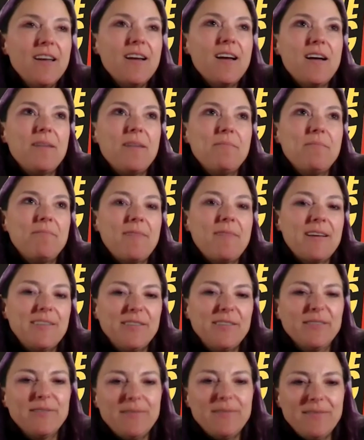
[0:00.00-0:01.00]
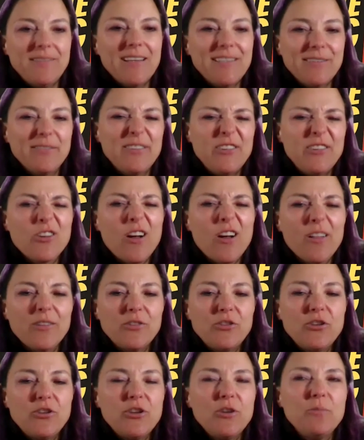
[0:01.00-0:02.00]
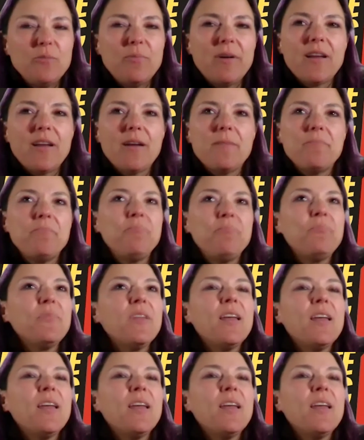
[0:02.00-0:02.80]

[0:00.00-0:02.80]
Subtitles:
Okay. I still teach college too, but yeah.